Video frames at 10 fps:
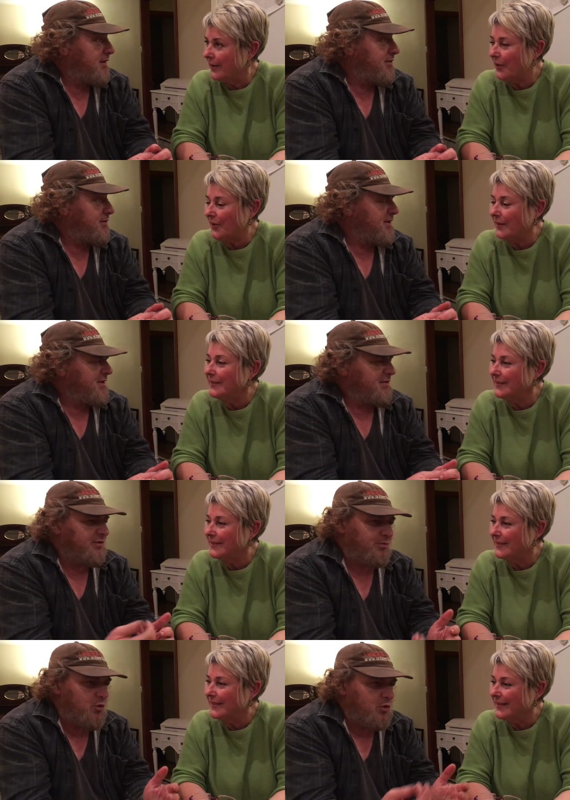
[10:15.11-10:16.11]
Speaker 1: heavy. Okay. The
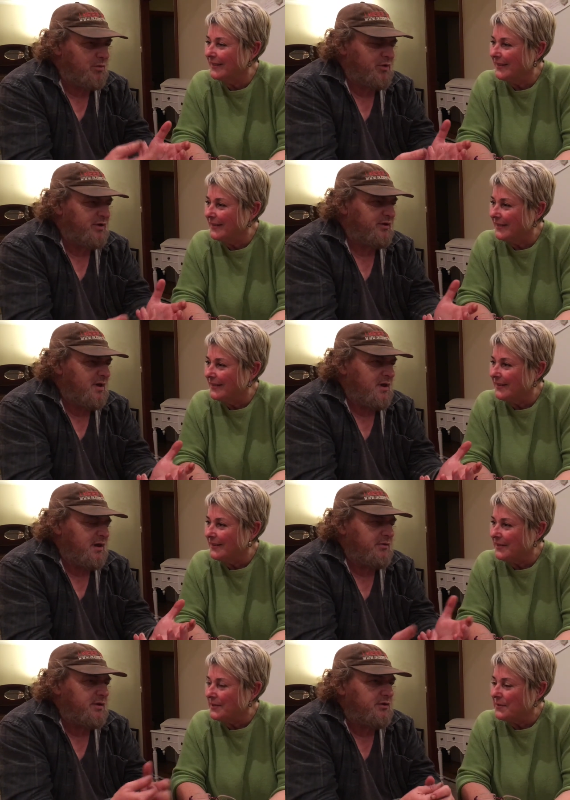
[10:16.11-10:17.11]
smaller bees,
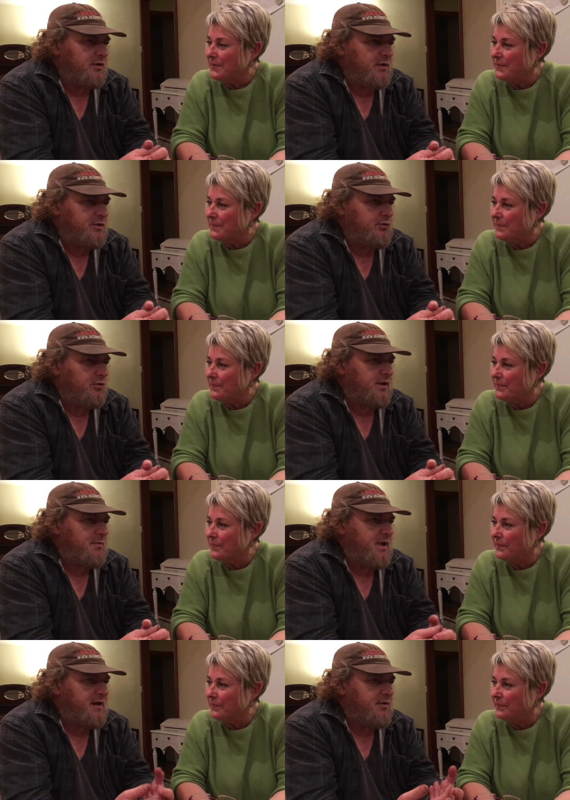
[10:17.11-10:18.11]
even though you're only talking
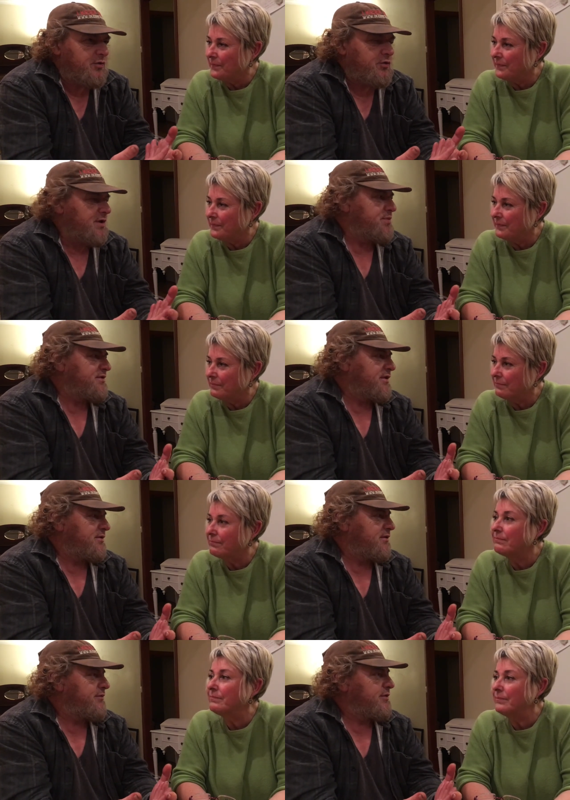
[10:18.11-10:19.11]
about a 30% mm,
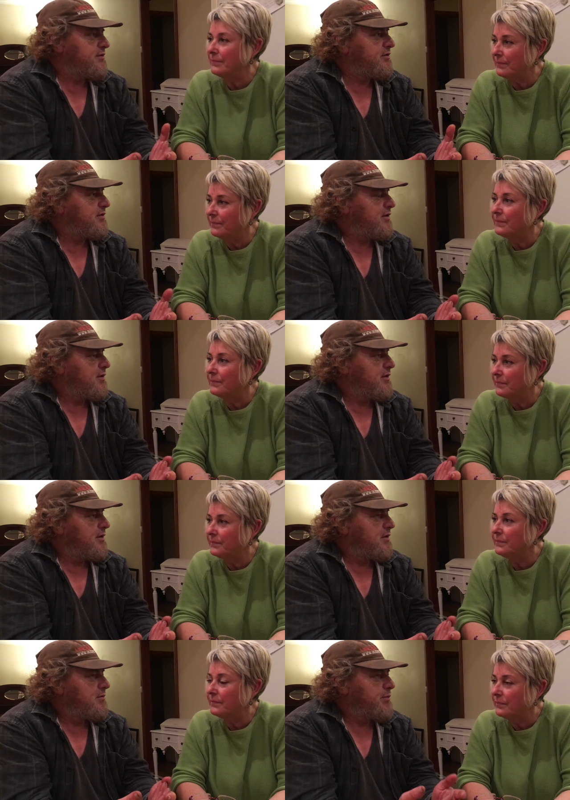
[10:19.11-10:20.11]
difference,
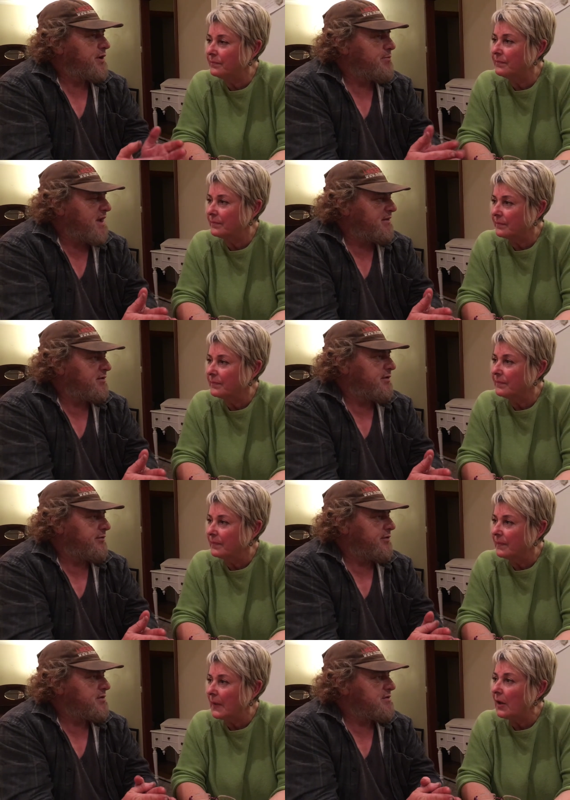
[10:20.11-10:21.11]
mm. but it makes a
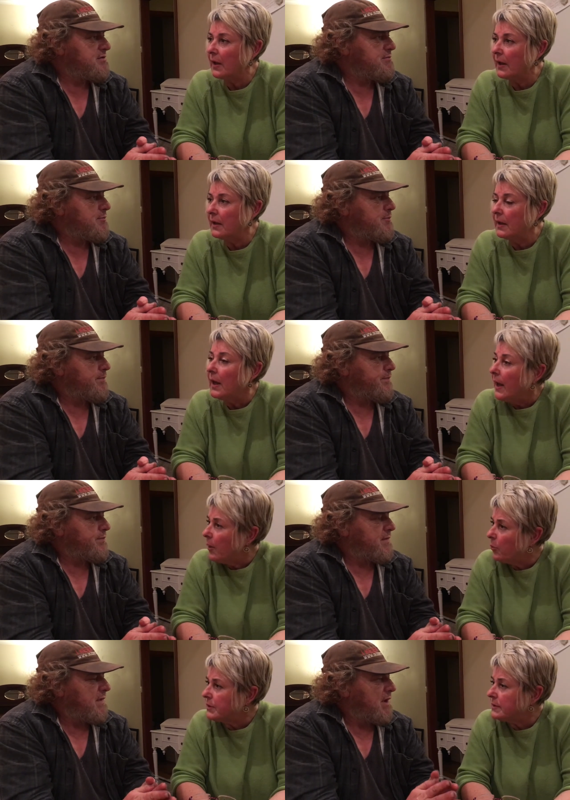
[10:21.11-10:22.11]
difference.
Speaker 2: Okay.
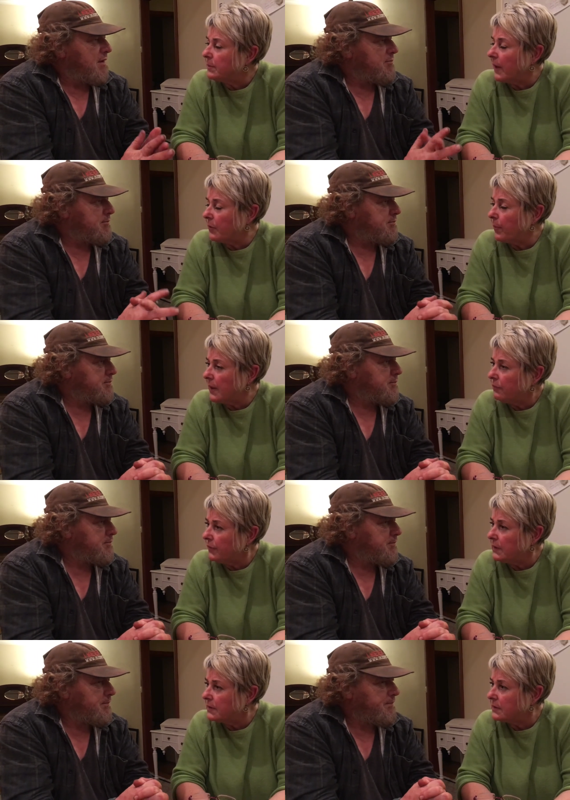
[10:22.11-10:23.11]
And what's yeah. some other
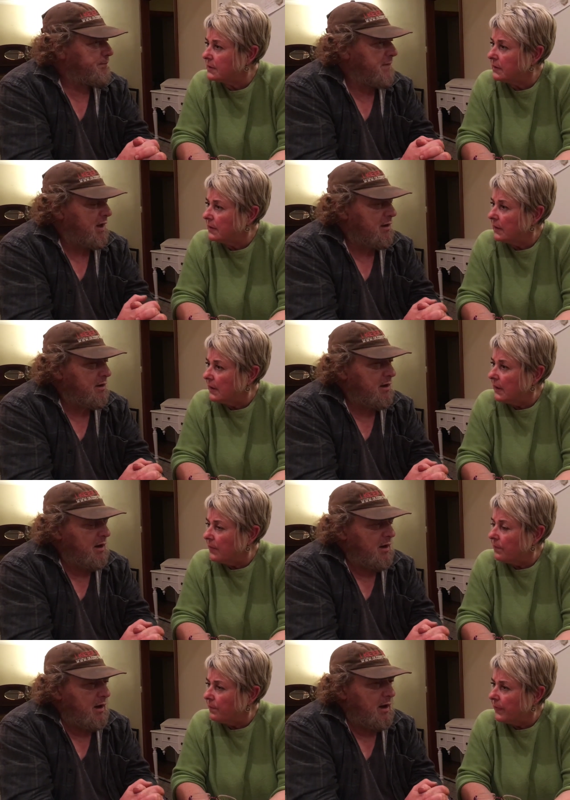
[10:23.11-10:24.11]
benefits?
Speaker 1: Yeah.
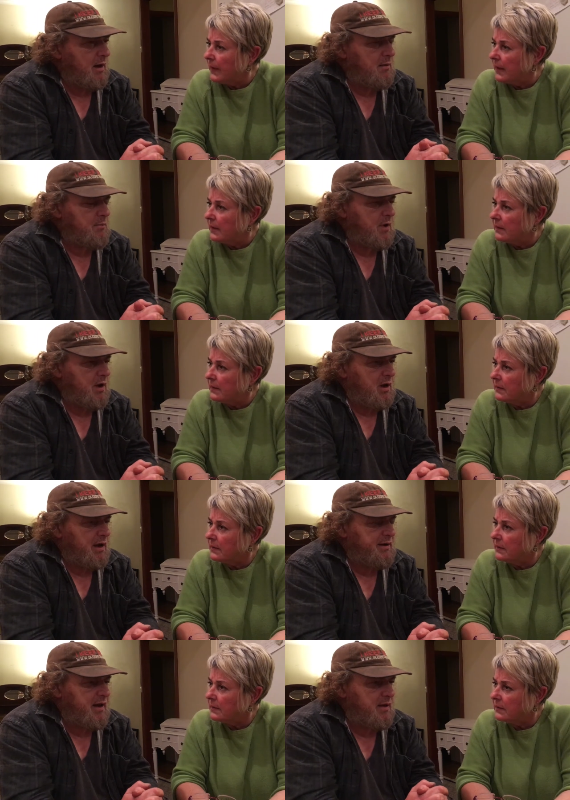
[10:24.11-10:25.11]
Um,
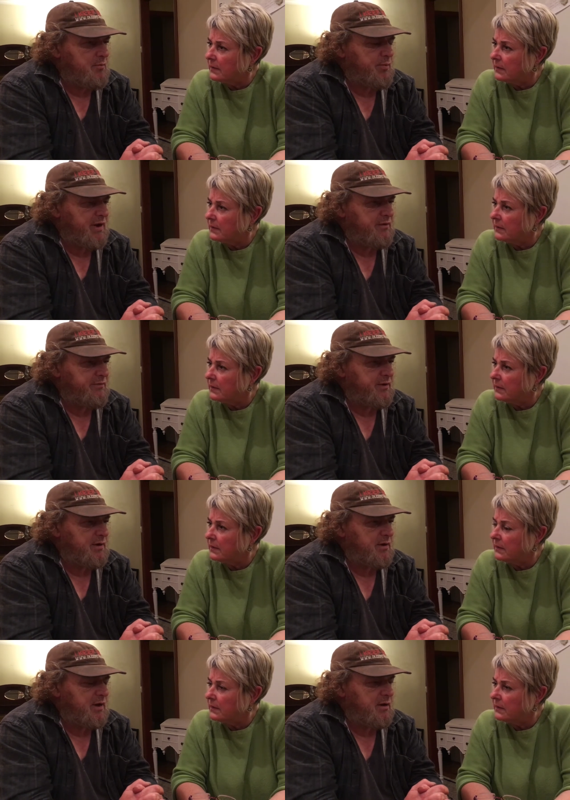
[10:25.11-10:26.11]
another benefit,
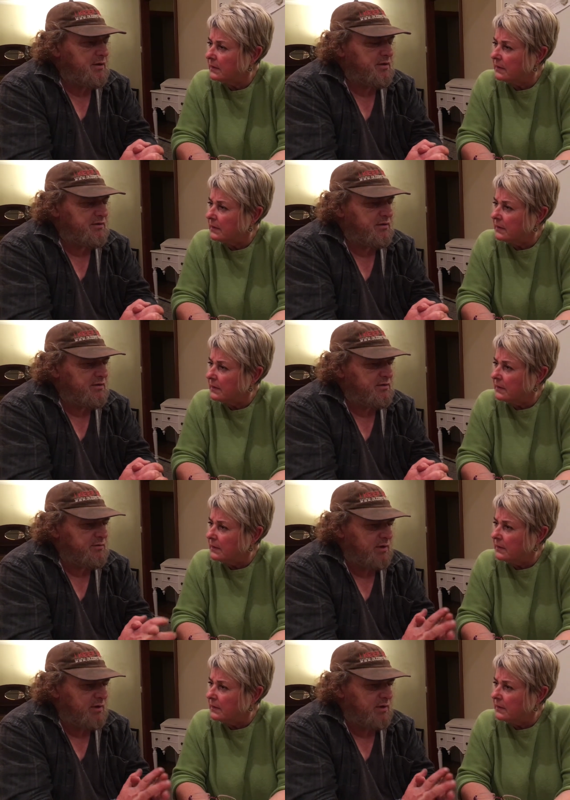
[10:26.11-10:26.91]
uh, this, this